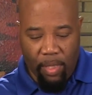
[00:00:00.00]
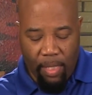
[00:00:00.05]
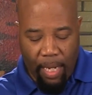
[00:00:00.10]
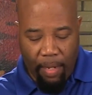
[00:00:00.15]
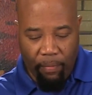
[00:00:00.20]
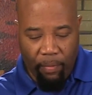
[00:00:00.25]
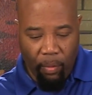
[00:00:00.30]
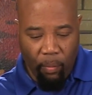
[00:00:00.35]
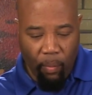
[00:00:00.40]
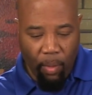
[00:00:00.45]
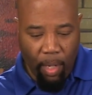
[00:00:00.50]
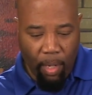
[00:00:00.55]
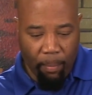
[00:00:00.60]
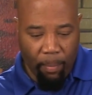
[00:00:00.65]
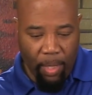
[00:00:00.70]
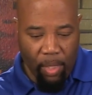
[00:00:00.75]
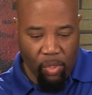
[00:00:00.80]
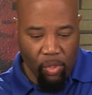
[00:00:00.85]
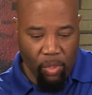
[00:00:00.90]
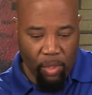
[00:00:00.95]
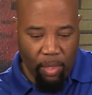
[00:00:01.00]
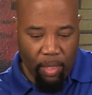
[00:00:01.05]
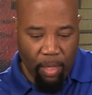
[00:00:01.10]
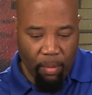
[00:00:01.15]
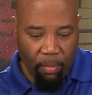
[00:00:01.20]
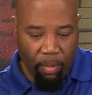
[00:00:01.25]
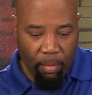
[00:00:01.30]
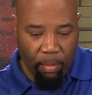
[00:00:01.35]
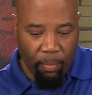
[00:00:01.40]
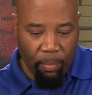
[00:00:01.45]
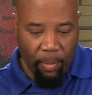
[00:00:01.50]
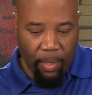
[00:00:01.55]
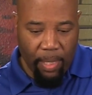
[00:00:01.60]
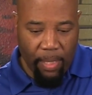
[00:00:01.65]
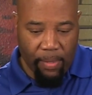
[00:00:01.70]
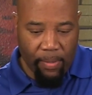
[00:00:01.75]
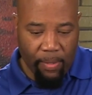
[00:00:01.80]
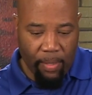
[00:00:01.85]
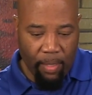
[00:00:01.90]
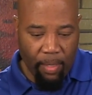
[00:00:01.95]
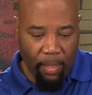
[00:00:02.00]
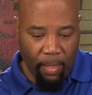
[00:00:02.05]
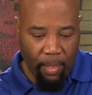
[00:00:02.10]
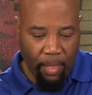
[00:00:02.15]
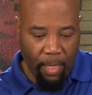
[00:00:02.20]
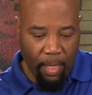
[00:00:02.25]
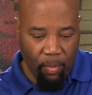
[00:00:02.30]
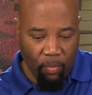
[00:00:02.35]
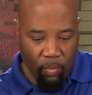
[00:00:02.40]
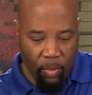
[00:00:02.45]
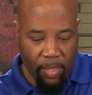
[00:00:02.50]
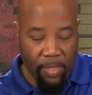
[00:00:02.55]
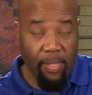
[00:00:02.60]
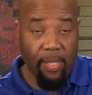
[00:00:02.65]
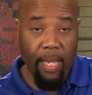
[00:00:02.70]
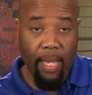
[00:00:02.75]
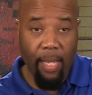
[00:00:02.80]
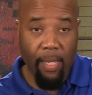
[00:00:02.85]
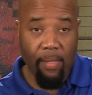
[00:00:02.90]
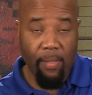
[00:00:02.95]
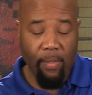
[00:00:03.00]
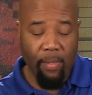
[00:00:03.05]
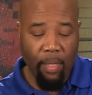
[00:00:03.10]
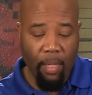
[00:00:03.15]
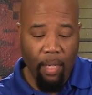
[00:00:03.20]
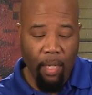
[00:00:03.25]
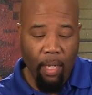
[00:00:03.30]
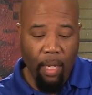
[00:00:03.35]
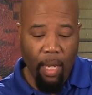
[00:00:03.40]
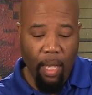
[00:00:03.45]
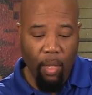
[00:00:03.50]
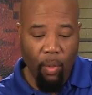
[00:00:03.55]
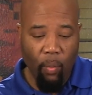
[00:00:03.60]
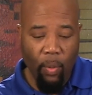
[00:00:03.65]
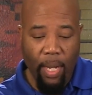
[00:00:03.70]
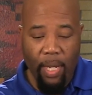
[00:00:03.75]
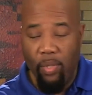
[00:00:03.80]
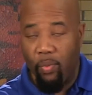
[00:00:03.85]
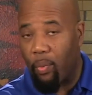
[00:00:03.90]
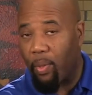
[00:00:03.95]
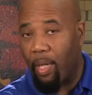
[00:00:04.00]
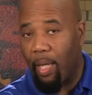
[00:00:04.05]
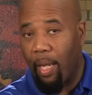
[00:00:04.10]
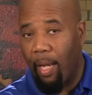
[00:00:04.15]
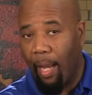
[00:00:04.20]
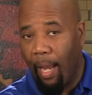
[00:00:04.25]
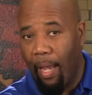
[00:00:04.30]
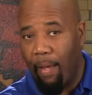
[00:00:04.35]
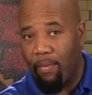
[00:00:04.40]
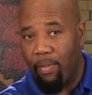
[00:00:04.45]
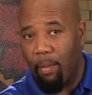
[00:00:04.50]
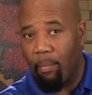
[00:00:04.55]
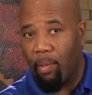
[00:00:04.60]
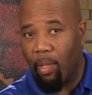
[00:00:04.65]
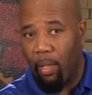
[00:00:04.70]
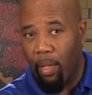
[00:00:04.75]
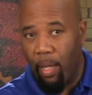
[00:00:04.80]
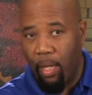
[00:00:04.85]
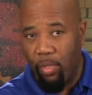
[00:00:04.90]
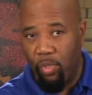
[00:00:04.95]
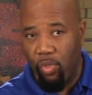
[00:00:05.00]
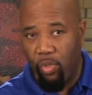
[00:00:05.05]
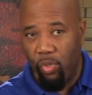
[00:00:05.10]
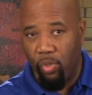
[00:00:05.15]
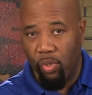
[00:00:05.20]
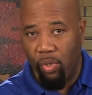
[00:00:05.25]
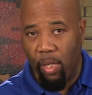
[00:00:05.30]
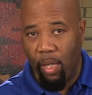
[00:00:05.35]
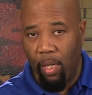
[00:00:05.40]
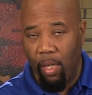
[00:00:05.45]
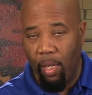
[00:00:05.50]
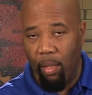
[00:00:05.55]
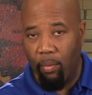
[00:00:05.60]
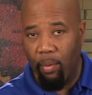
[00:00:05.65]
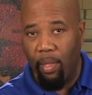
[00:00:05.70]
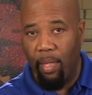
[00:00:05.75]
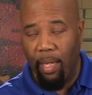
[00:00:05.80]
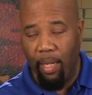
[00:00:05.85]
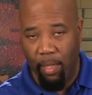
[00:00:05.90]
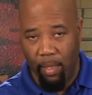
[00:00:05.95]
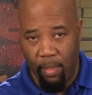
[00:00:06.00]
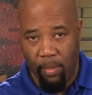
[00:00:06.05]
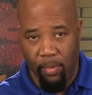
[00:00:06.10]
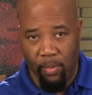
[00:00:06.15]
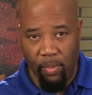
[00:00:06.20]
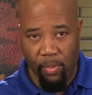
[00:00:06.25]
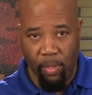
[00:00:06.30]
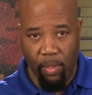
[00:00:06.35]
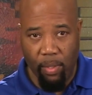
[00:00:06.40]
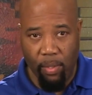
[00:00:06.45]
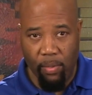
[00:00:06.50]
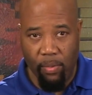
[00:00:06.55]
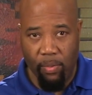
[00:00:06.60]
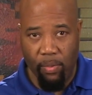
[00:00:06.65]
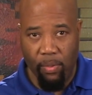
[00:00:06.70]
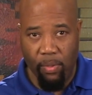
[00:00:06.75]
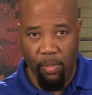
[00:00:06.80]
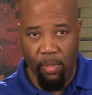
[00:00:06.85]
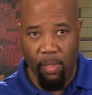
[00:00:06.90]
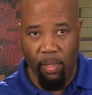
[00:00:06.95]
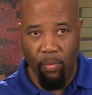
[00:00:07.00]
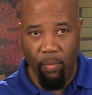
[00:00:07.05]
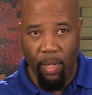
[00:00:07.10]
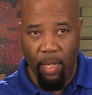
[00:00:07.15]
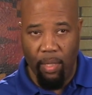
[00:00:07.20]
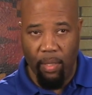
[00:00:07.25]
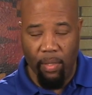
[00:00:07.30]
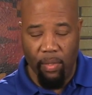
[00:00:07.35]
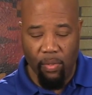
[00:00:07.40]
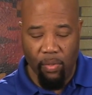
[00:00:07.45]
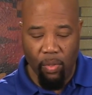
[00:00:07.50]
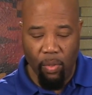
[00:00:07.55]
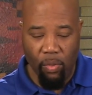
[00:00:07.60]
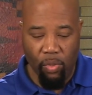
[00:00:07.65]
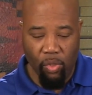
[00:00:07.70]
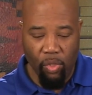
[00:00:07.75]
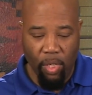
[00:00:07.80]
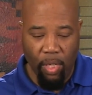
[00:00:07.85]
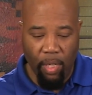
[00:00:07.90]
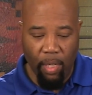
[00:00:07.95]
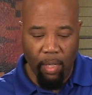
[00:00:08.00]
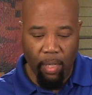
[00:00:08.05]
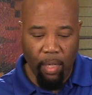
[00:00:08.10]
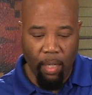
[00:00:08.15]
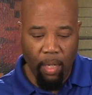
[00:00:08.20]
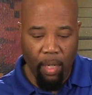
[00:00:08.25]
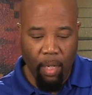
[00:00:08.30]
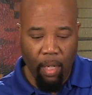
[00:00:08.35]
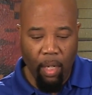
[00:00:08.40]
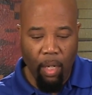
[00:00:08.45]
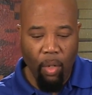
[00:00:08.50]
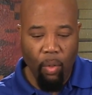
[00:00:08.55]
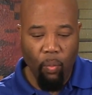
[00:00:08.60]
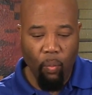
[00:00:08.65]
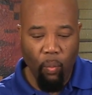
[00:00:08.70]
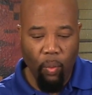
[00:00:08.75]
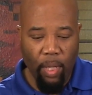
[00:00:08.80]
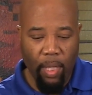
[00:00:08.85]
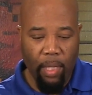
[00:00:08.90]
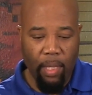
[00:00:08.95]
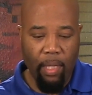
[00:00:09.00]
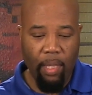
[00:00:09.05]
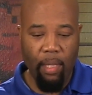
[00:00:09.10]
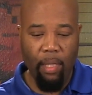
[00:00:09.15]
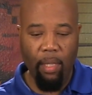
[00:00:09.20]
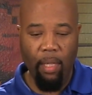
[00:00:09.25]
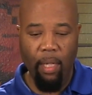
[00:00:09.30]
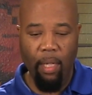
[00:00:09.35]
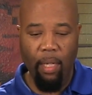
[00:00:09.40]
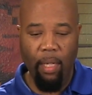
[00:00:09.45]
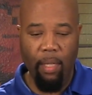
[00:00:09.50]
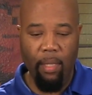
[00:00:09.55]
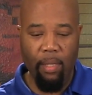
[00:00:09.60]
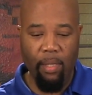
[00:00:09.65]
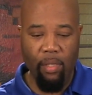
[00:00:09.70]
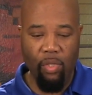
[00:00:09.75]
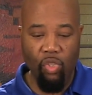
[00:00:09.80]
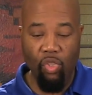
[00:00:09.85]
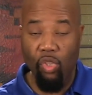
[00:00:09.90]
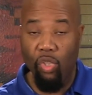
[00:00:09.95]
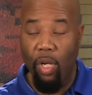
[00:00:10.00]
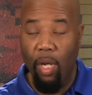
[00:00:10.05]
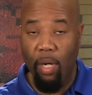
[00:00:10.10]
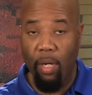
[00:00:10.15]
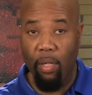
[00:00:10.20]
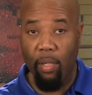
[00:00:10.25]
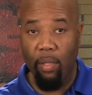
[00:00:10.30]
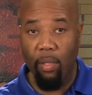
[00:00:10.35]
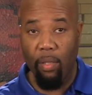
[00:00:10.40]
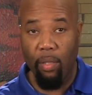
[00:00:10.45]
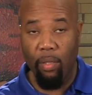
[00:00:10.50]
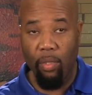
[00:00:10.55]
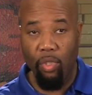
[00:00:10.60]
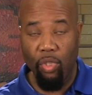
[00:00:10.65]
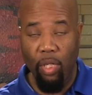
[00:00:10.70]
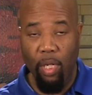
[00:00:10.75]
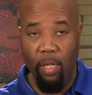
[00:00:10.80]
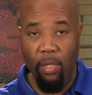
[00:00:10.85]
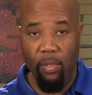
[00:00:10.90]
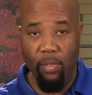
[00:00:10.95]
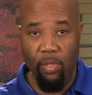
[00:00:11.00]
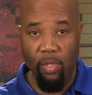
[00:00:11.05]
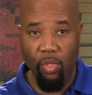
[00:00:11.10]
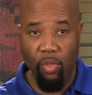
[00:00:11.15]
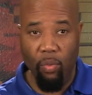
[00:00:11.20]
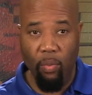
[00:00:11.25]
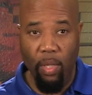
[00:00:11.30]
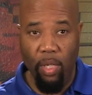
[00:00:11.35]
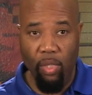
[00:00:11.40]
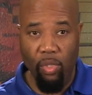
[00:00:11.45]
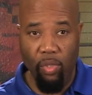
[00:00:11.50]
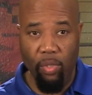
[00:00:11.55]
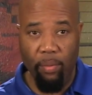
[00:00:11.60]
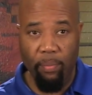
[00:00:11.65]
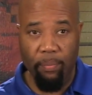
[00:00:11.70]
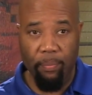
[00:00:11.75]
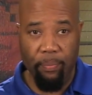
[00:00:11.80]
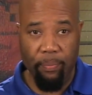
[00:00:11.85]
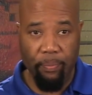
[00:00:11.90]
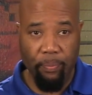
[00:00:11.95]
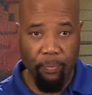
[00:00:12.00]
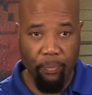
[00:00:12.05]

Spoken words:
we definitely want to make sure that we replace it and then retest. Otherwise, we can have some clutch related concerns directly associated with this shudder or judder situation.